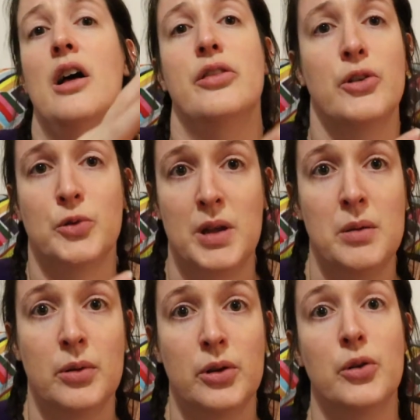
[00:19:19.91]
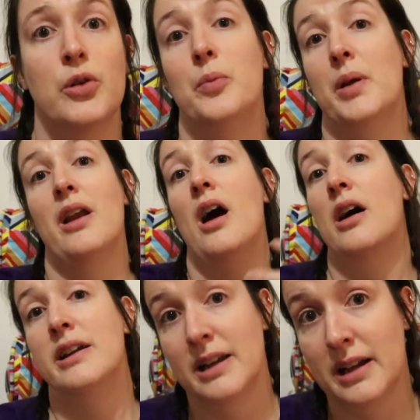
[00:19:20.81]
those people who had been
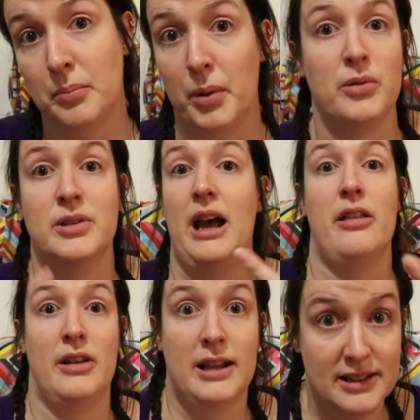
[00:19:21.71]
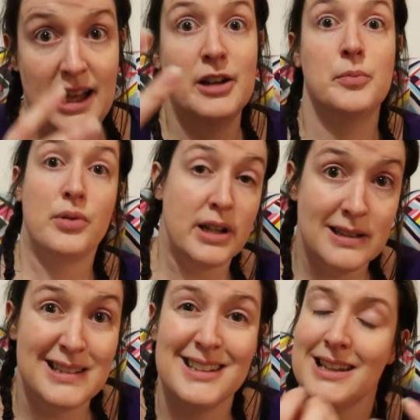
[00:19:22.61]
hiding both Catholics and
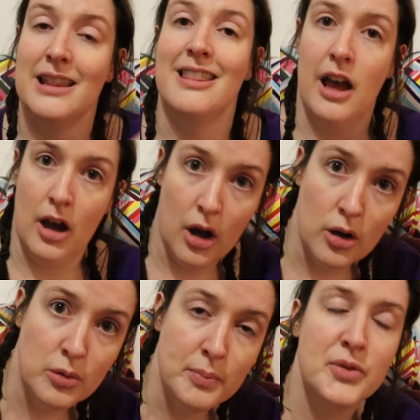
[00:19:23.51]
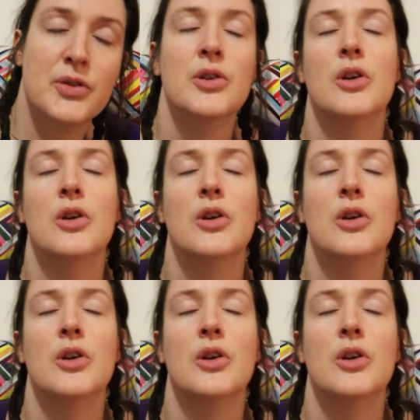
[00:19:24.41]
priests in their homes,